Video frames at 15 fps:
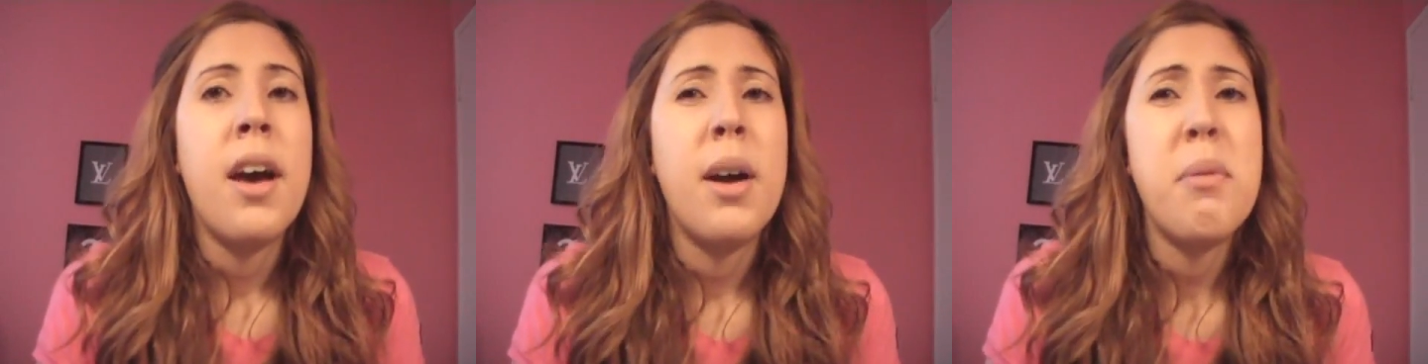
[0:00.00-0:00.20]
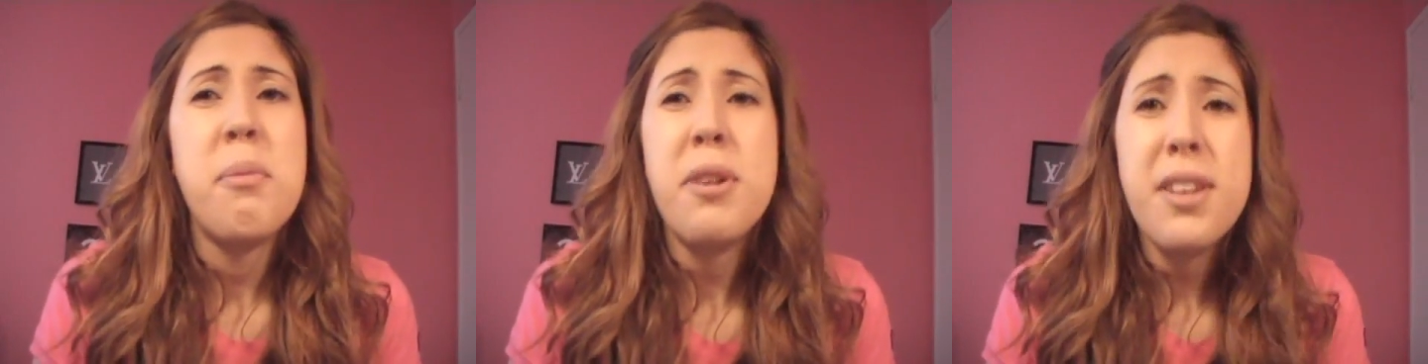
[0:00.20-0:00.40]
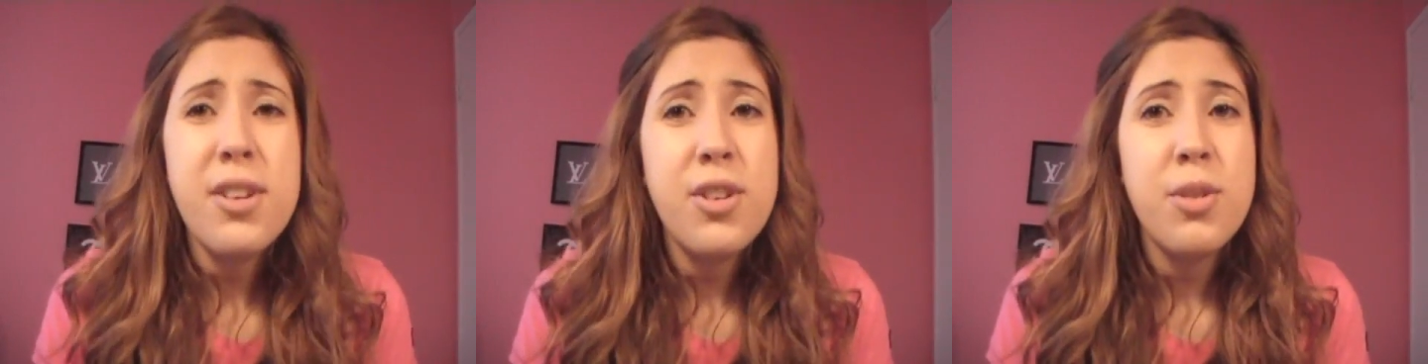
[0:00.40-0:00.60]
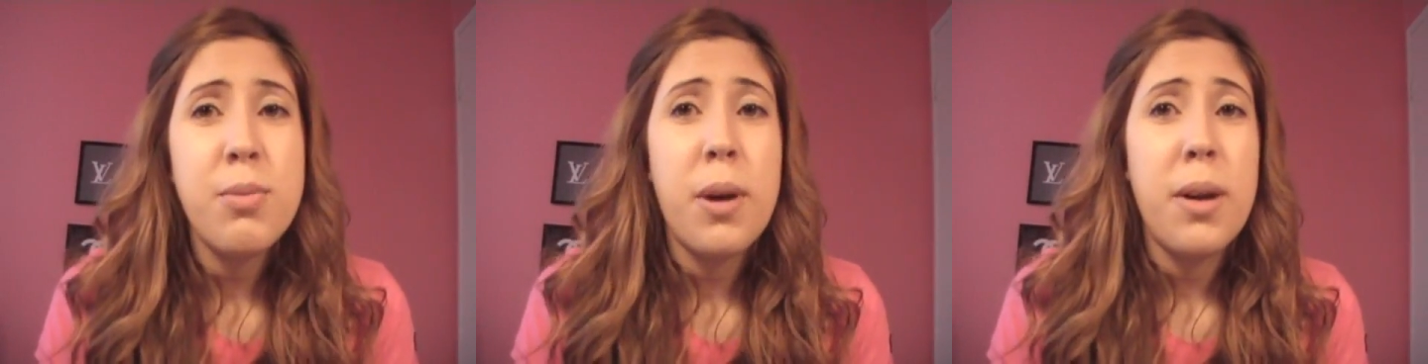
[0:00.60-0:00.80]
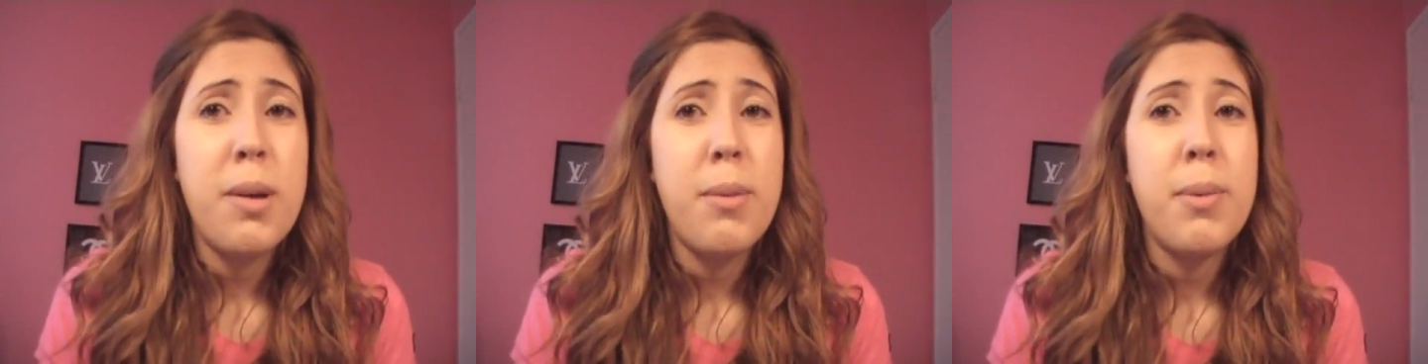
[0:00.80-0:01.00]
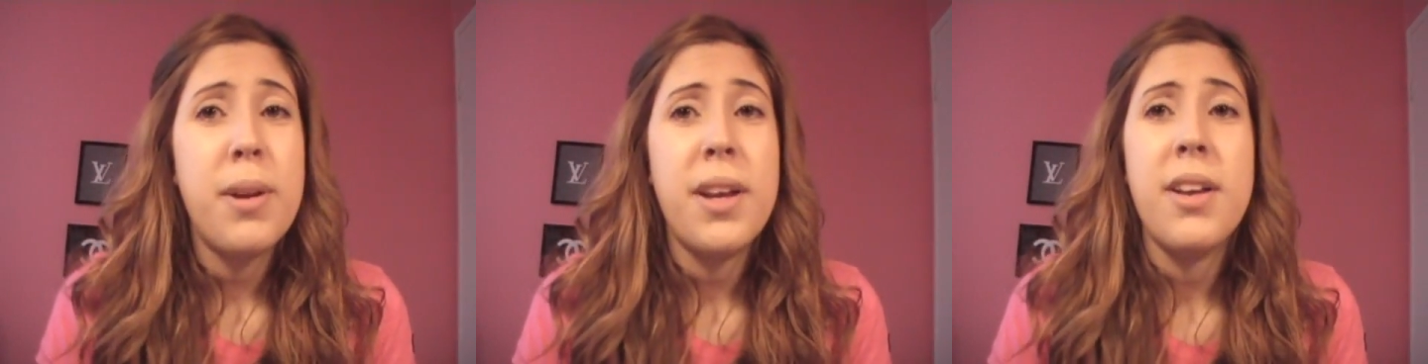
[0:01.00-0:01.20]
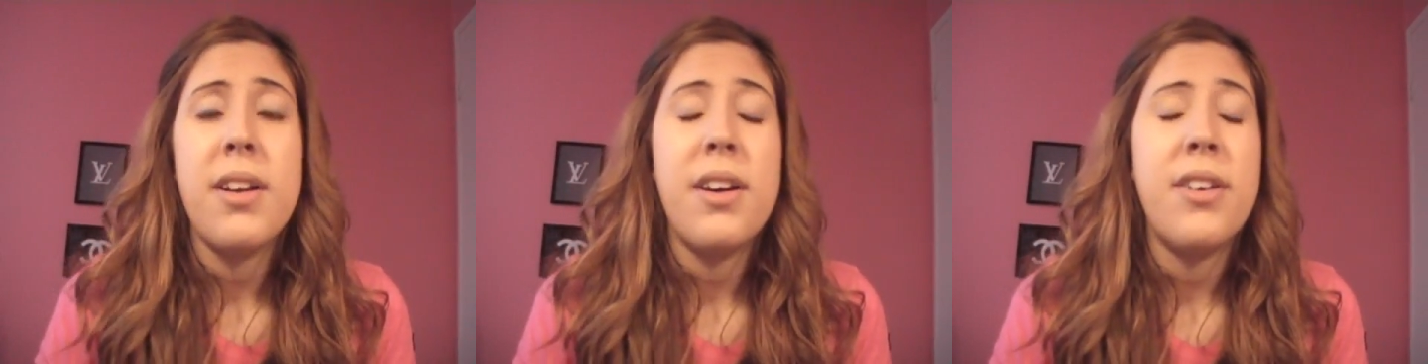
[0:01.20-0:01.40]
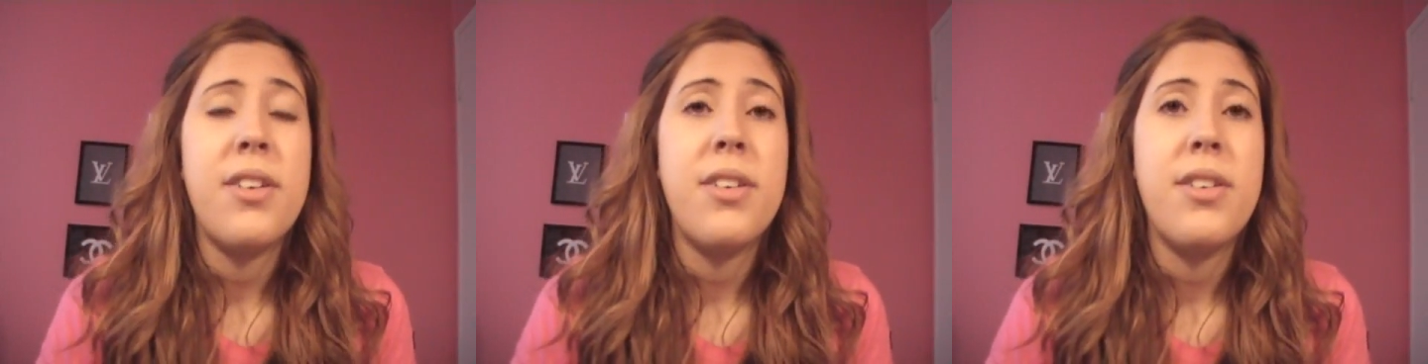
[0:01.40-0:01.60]
Really, you should probably be putting
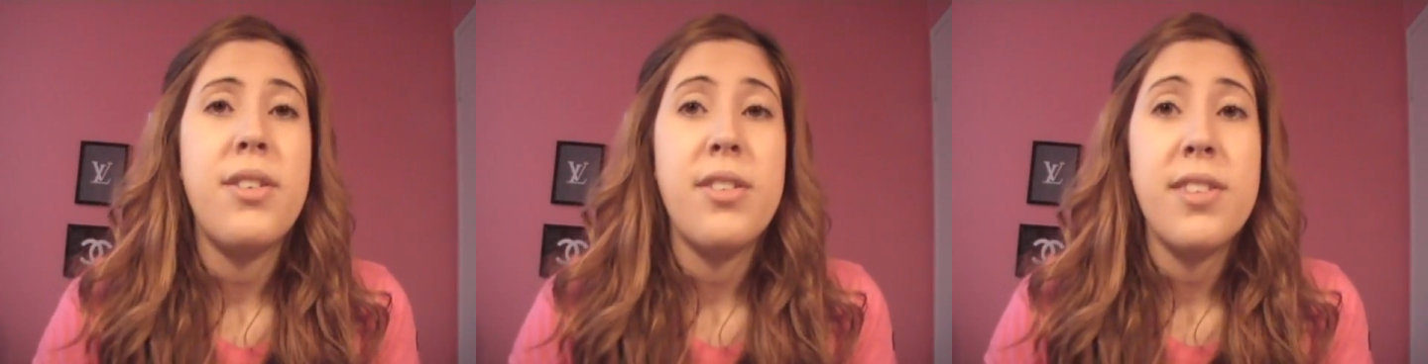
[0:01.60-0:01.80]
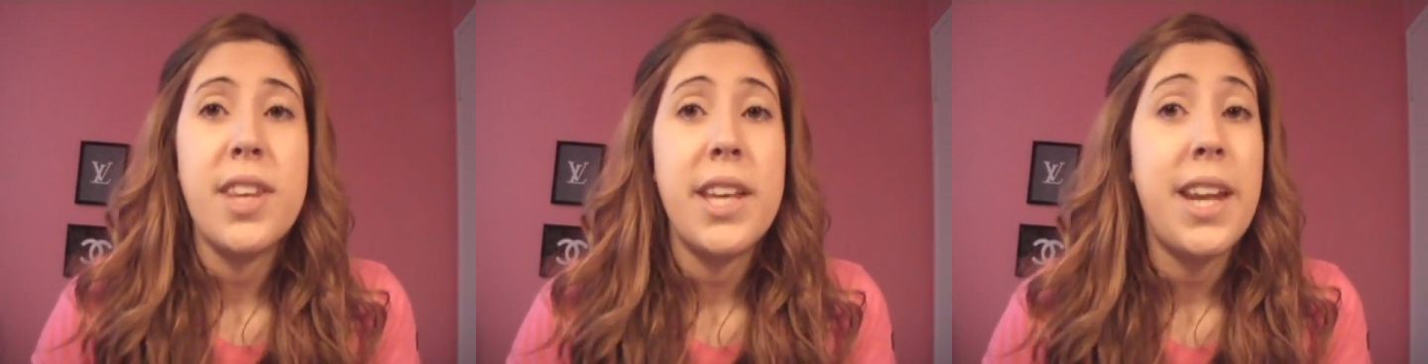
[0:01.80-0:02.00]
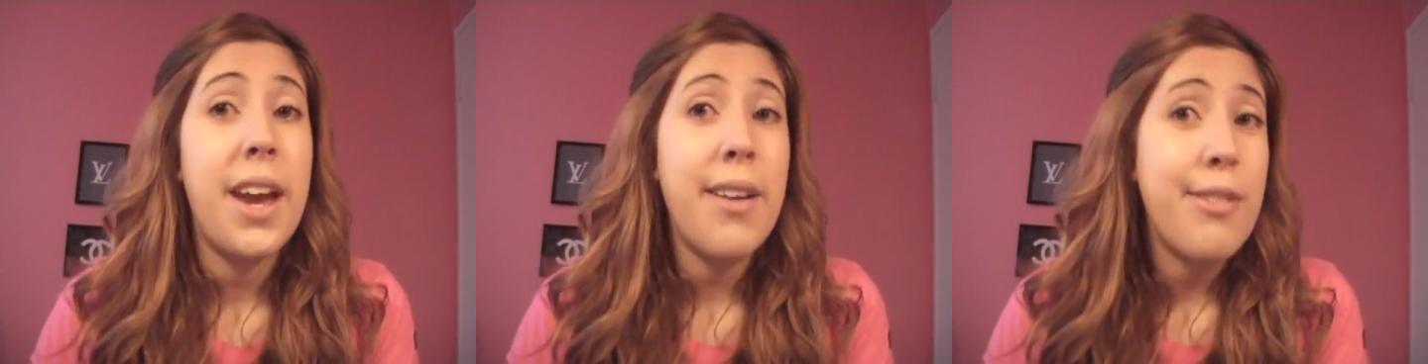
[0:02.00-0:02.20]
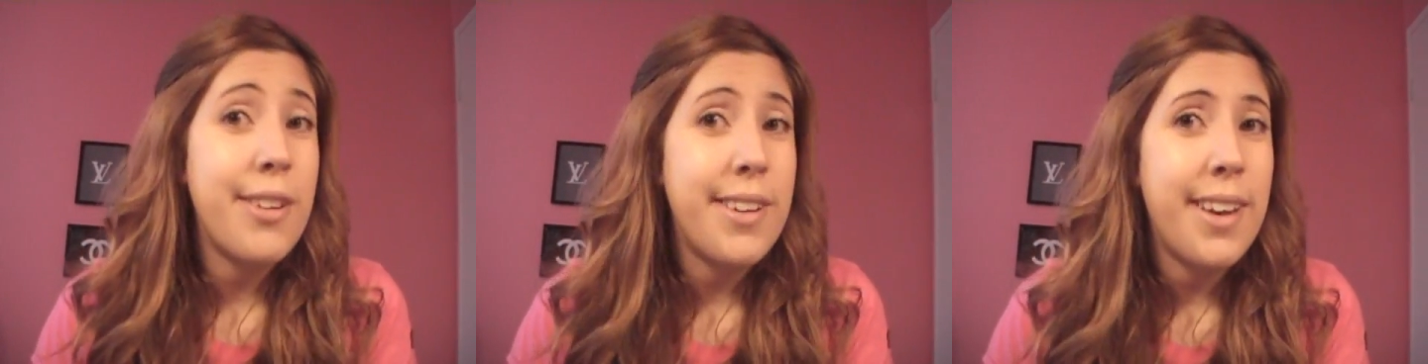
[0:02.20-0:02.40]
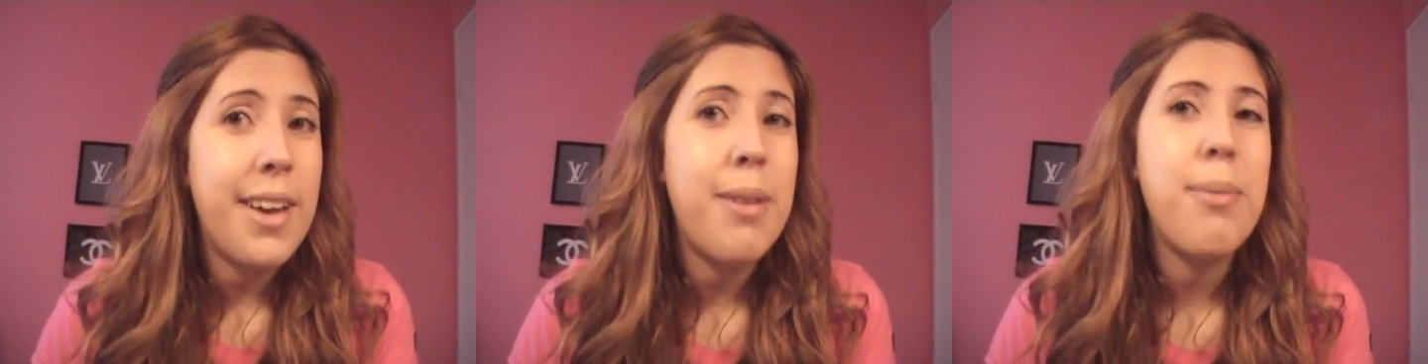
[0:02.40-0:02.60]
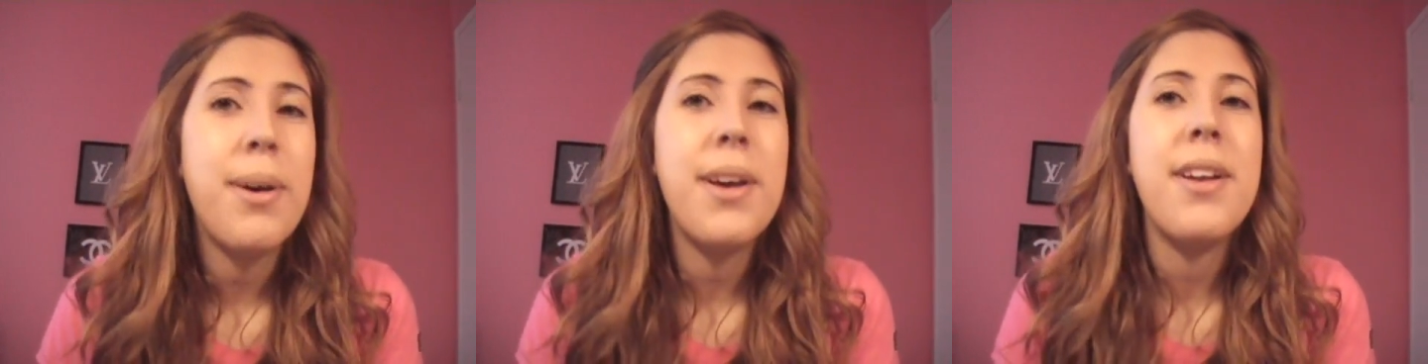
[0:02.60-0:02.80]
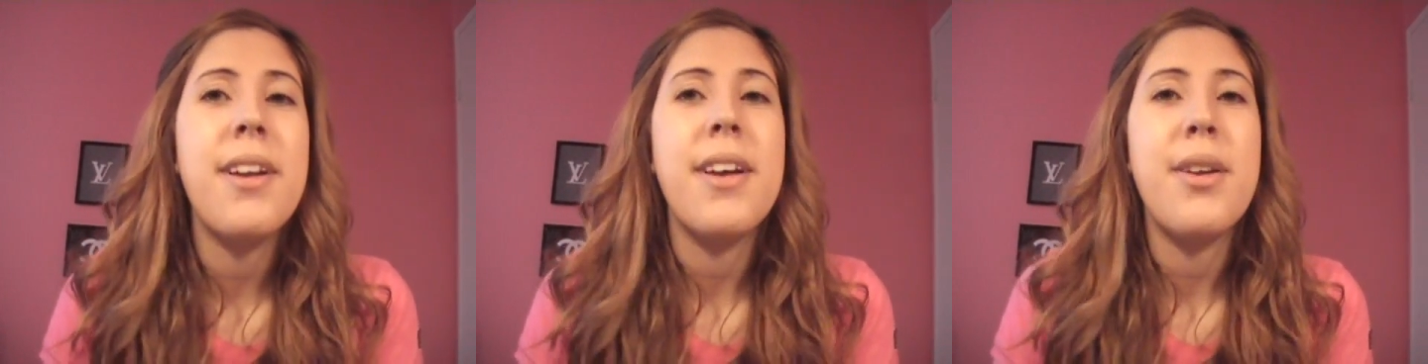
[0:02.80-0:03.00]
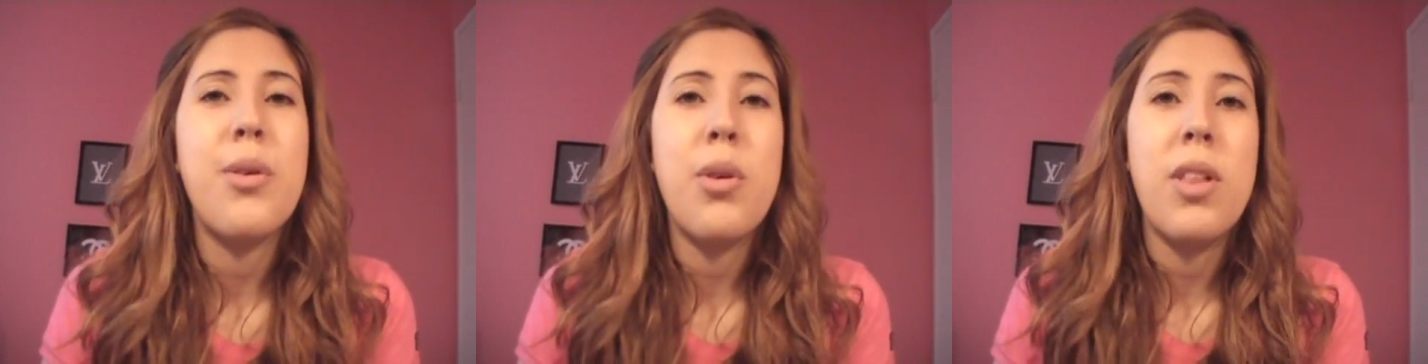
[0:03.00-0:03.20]
it on your skin every day, but
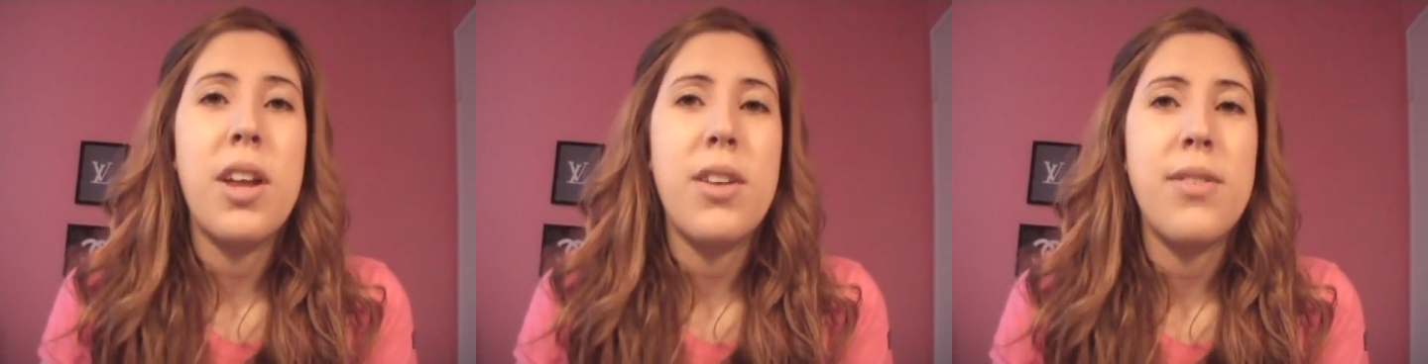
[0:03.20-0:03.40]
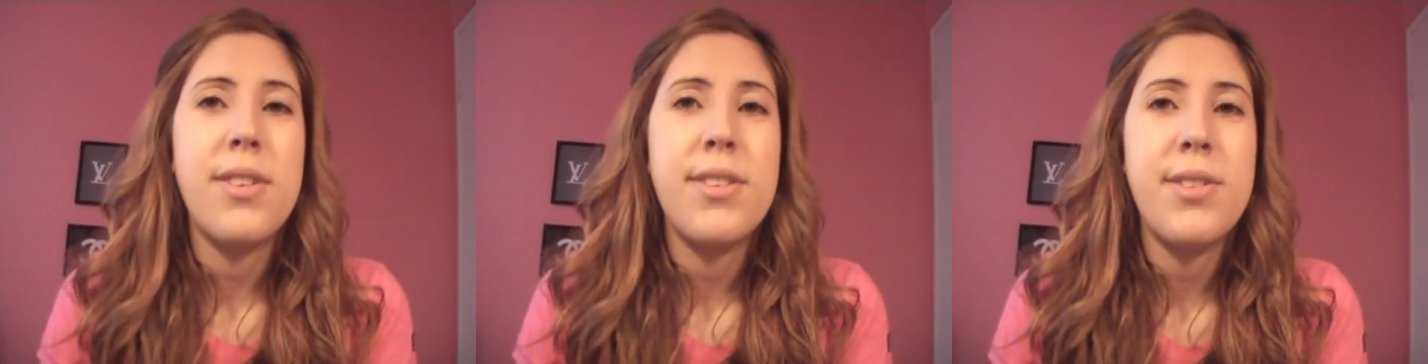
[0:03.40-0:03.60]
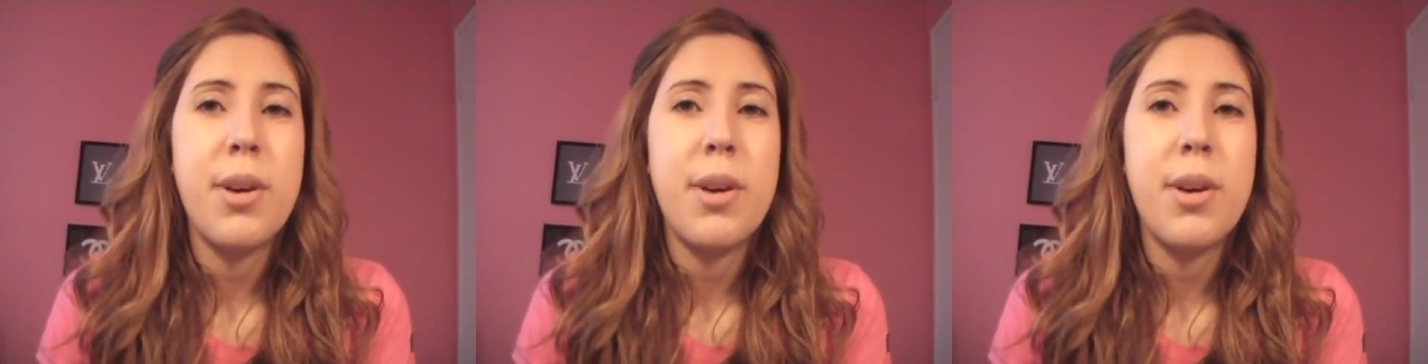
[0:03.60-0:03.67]
I know a lot of